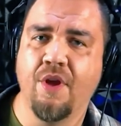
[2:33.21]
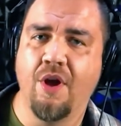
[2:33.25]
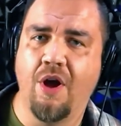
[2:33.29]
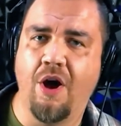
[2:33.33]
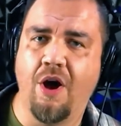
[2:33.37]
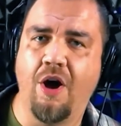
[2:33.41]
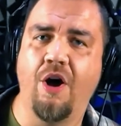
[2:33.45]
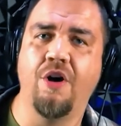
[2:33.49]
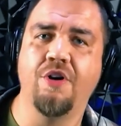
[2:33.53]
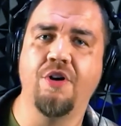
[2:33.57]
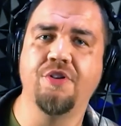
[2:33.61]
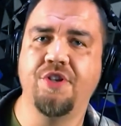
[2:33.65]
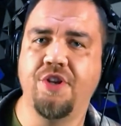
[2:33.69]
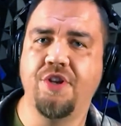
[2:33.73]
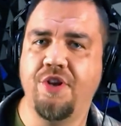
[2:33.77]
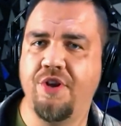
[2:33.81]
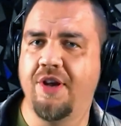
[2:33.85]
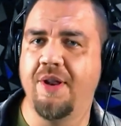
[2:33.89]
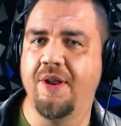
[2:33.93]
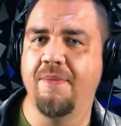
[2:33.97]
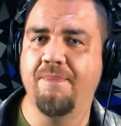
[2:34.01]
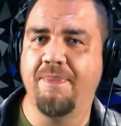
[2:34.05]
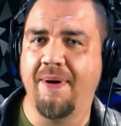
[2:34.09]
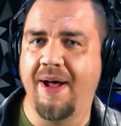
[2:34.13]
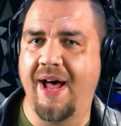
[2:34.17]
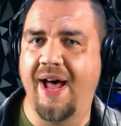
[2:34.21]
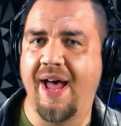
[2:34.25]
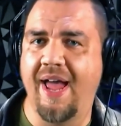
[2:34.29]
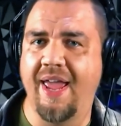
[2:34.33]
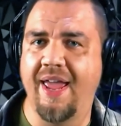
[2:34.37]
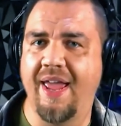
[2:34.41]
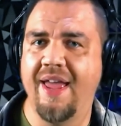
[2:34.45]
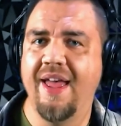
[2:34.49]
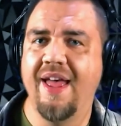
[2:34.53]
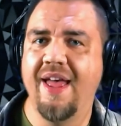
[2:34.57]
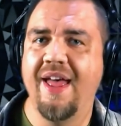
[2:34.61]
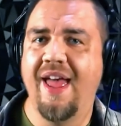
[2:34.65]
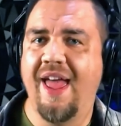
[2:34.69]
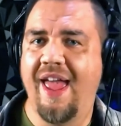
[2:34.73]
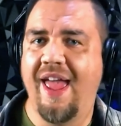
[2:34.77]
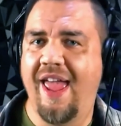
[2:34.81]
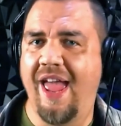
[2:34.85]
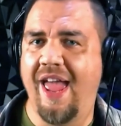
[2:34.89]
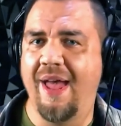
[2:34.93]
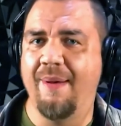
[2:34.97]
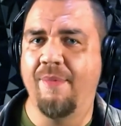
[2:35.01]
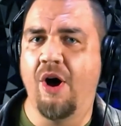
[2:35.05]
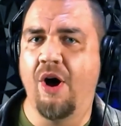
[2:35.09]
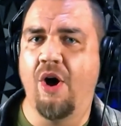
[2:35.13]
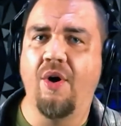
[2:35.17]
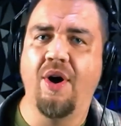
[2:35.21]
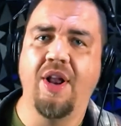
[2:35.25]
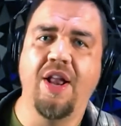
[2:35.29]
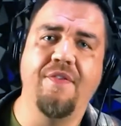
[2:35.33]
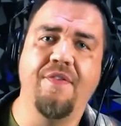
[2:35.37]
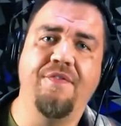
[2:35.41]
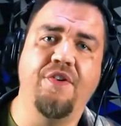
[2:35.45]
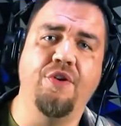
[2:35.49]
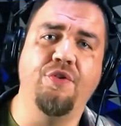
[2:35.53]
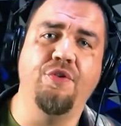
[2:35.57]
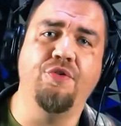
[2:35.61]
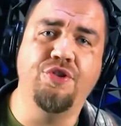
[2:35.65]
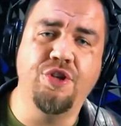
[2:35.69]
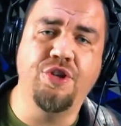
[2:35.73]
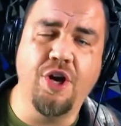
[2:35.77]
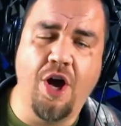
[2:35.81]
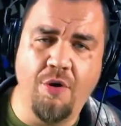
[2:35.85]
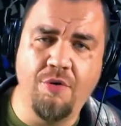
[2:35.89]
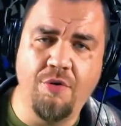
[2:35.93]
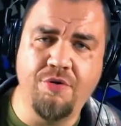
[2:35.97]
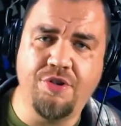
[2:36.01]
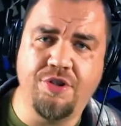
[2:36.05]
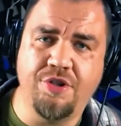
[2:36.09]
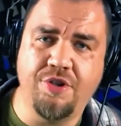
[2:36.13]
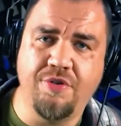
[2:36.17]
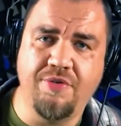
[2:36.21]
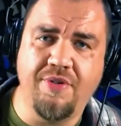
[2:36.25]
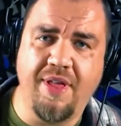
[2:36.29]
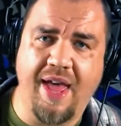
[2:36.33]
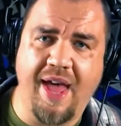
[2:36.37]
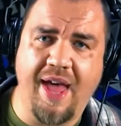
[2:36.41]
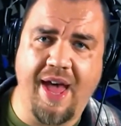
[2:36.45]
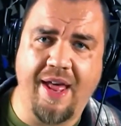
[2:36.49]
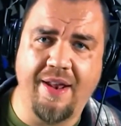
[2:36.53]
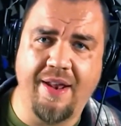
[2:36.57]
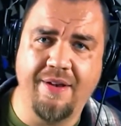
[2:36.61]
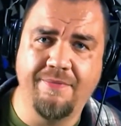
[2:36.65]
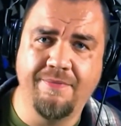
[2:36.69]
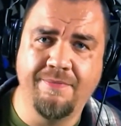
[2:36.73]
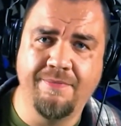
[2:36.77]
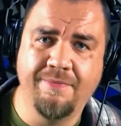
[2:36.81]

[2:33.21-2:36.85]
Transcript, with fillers: Also, you can buy ammo. And if you don't do that,